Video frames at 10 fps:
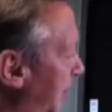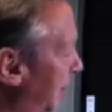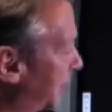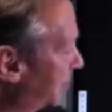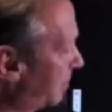
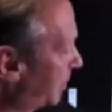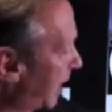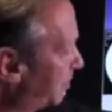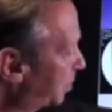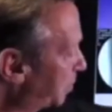
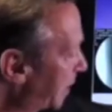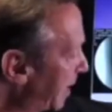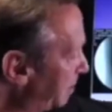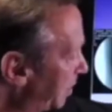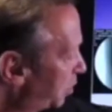Sometimes there's
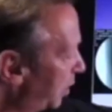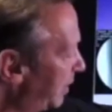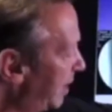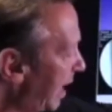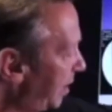pain
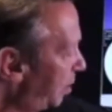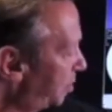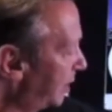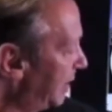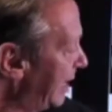between in
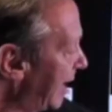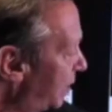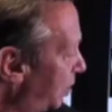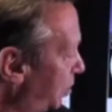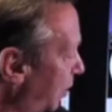the
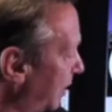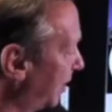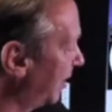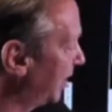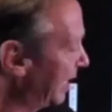ankle joint,
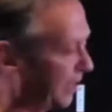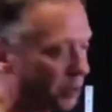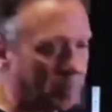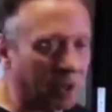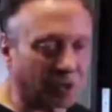either
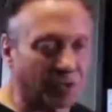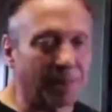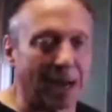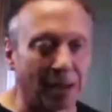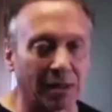because of
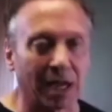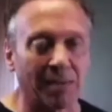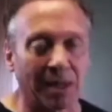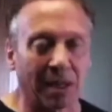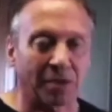
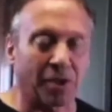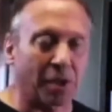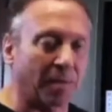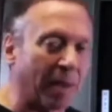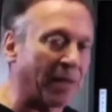malalignment, and I'll talk
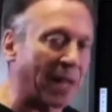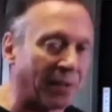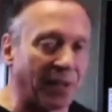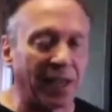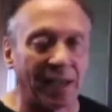about that at
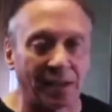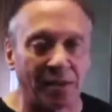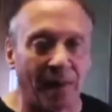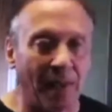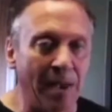the end
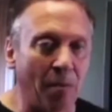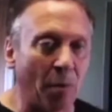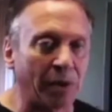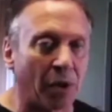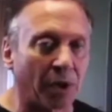when
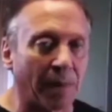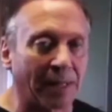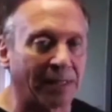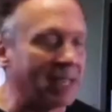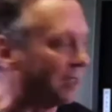we talk
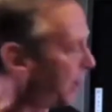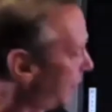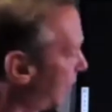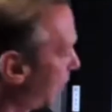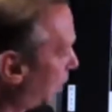about data,
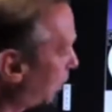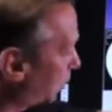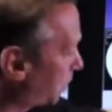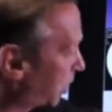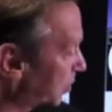or
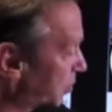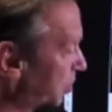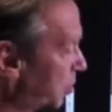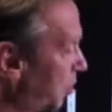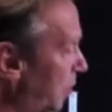just because there's
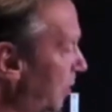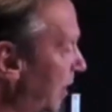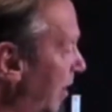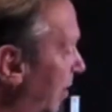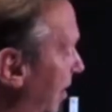a tumor
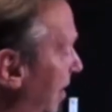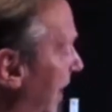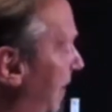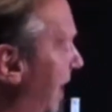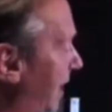there.
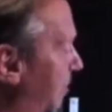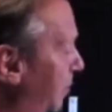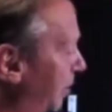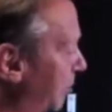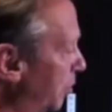And that can be
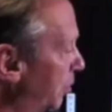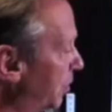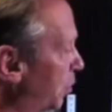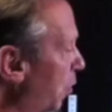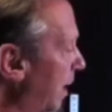removed
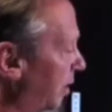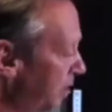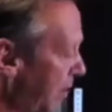as well.